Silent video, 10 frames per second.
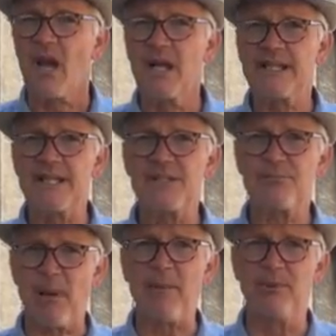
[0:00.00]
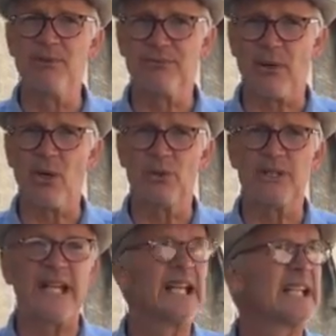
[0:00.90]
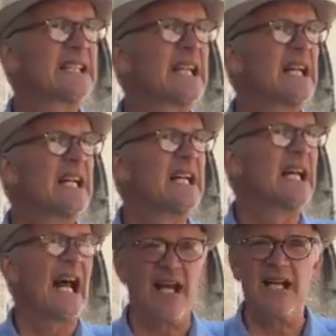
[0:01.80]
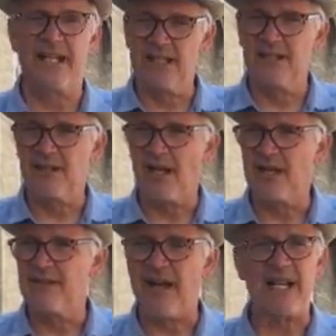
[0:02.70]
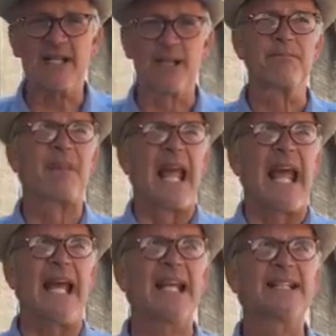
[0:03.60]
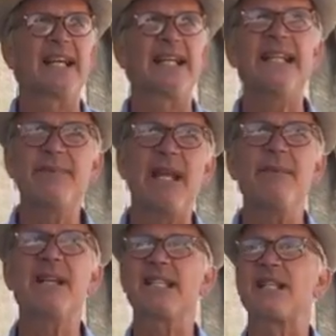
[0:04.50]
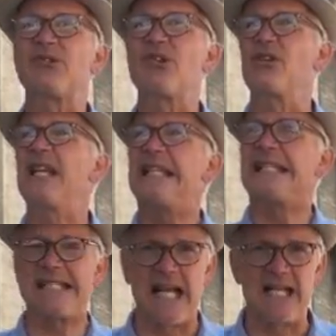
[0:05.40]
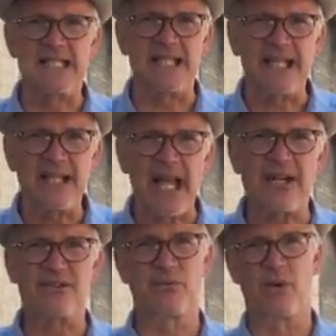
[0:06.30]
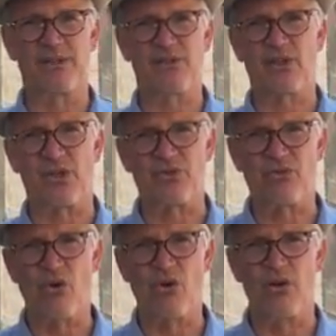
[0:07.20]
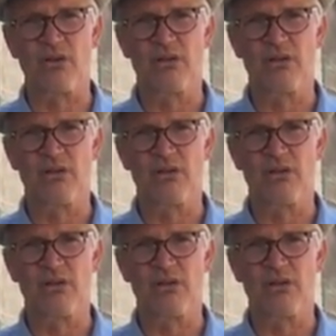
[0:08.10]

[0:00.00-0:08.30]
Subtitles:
on his papal throne in the Vatican, and he makes a decision. He decides that he actually wants to control